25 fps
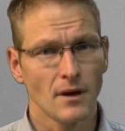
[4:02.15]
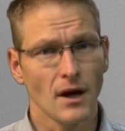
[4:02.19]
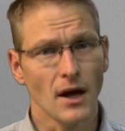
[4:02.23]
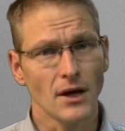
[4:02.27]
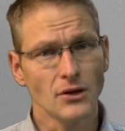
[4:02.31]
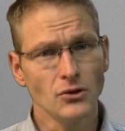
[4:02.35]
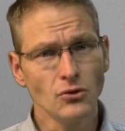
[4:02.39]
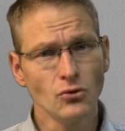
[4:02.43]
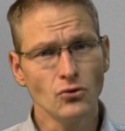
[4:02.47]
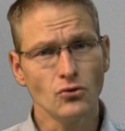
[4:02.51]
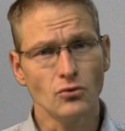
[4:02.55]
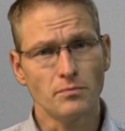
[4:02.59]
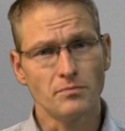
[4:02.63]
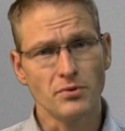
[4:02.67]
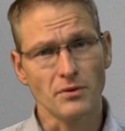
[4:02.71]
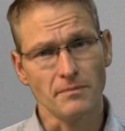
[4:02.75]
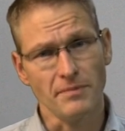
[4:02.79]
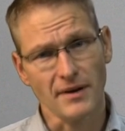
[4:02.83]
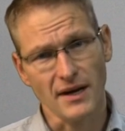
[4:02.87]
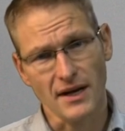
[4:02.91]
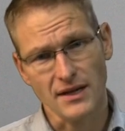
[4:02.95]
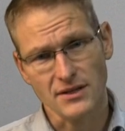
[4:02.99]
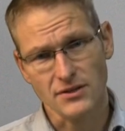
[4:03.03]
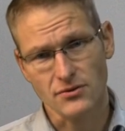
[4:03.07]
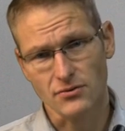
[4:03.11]
Are you
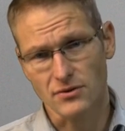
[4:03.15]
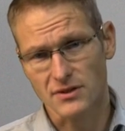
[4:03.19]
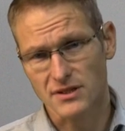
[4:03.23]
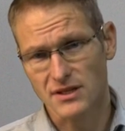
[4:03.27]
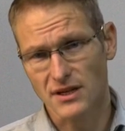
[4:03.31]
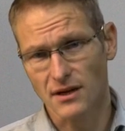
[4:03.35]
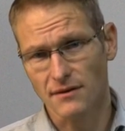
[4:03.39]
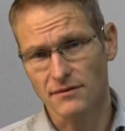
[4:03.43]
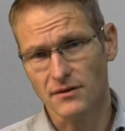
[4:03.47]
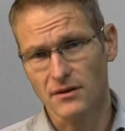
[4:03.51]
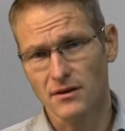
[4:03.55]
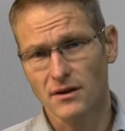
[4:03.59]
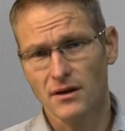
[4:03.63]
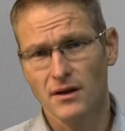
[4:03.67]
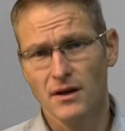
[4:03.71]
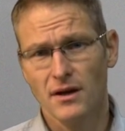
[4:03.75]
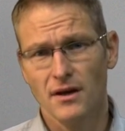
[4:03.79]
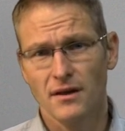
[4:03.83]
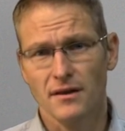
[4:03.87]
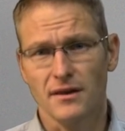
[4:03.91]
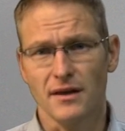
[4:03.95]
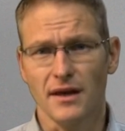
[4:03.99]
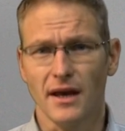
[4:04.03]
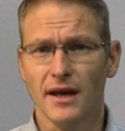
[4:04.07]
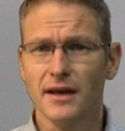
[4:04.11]
prepared to discover
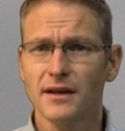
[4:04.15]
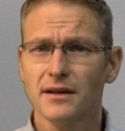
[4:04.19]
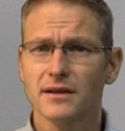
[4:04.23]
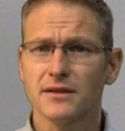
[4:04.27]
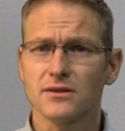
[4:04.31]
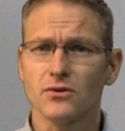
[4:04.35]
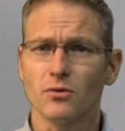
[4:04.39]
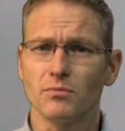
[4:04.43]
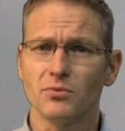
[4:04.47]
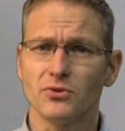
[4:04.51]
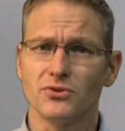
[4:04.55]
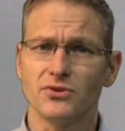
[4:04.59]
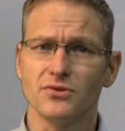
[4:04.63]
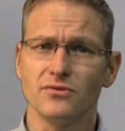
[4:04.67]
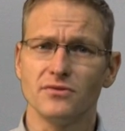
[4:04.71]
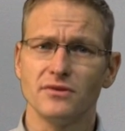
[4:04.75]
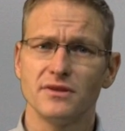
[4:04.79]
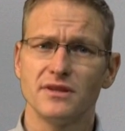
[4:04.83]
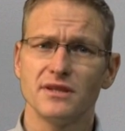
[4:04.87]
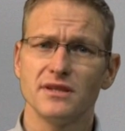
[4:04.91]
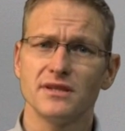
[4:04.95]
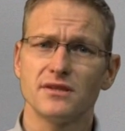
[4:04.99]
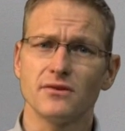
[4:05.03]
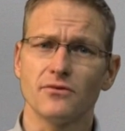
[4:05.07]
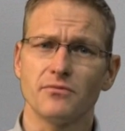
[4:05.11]
the endless
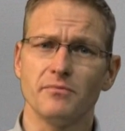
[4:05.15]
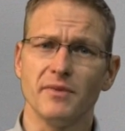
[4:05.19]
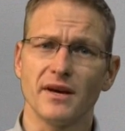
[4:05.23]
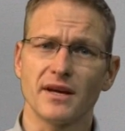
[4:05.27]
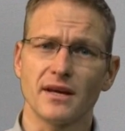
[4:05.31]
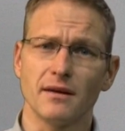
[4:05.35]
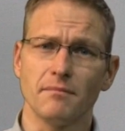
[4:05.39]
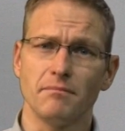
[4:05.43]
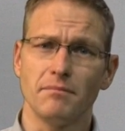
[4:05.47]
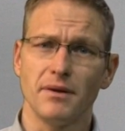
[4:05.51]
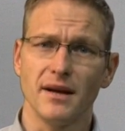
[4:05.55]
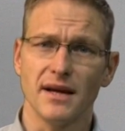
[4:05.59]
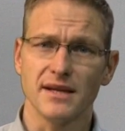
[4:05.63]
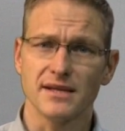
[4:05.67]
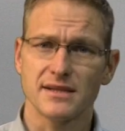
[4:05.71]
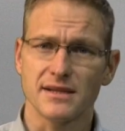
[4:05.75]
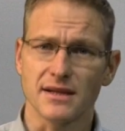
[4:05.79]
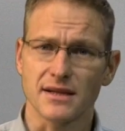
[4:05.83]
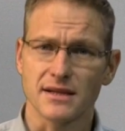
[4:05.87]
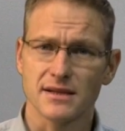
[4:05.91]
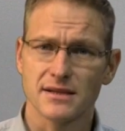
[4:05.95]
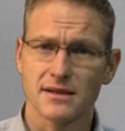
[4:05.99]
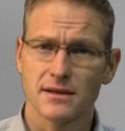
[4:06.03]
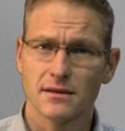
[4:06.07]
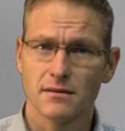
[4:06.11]
opportunities of making
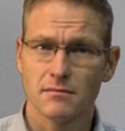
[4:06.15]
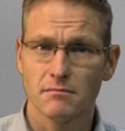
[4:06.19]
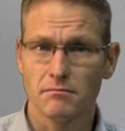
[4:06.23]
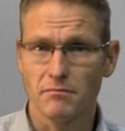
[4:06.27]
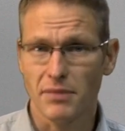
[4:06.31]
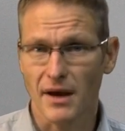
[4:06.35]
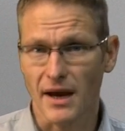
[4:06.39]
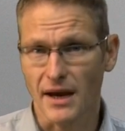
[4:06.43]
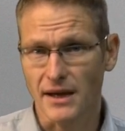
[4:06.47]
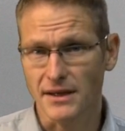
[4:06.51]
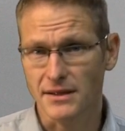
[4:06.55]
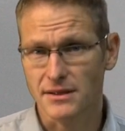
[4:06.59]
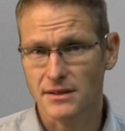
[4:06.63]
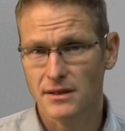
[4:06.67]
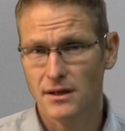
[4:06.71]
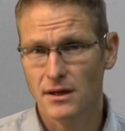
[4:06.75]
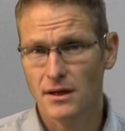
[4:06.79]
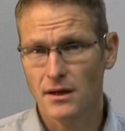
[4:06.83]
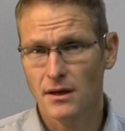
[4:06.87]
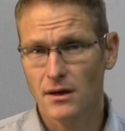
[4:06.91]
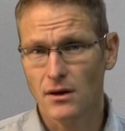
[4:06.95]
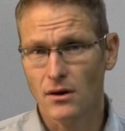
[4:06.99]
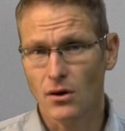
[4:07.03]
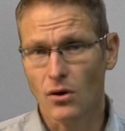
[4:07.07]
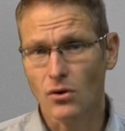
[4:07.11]
plastics, paint,
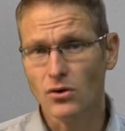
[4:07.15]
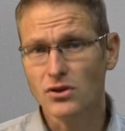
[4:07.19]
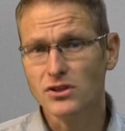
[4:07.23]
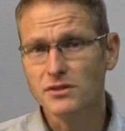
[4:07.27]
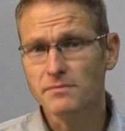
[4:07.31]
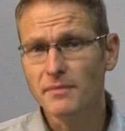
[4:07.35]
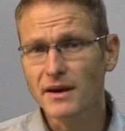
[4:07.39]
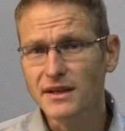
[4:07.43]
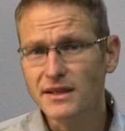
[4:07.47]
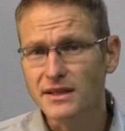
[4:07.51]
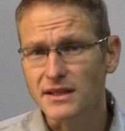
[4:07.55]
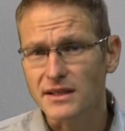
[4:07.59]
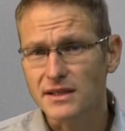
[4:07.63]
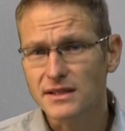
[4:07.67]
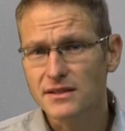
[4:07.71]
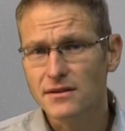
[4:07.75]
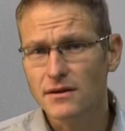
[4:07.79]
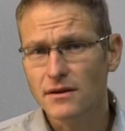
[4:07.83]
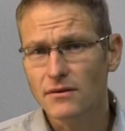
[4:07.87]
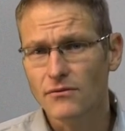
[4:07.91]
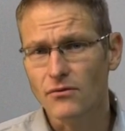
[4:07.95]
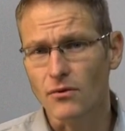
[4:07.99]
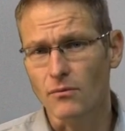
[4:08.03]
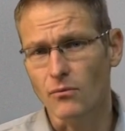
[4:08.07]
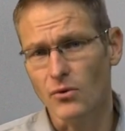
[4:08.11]
or
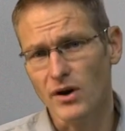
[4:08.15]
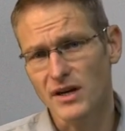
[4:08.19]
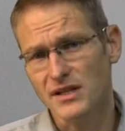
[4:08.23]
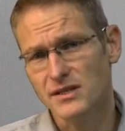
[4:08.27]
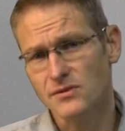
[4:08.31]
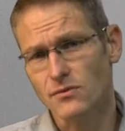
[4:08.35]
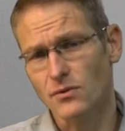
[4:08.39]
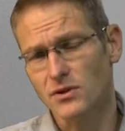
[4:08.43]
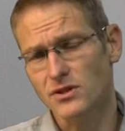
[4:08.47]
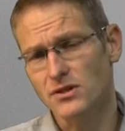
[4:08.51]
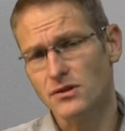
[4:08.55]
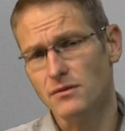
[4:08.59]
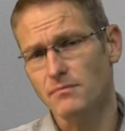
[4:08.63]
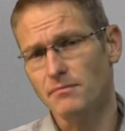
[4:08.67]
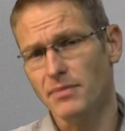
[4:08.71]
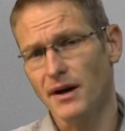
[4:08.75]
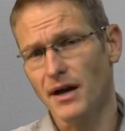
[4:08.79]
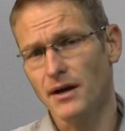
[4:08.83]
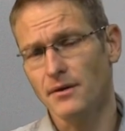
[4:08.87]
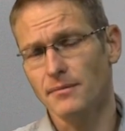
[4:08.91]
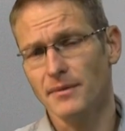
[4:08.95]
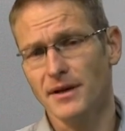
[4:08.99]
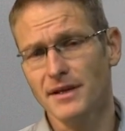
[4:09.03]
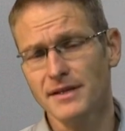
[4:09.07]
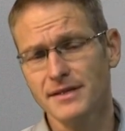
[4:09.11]
cosmetics from wastewater and
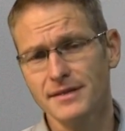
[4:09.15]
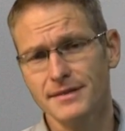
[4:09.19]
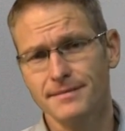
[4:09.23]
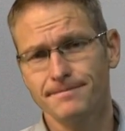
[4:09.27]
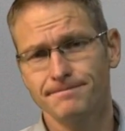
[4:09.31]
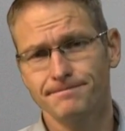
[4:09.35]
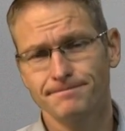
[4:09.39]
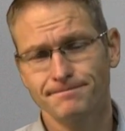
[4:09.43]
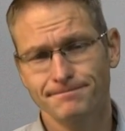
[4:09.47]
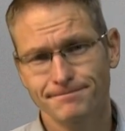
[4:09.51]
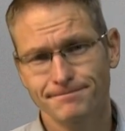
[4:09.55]
biomass?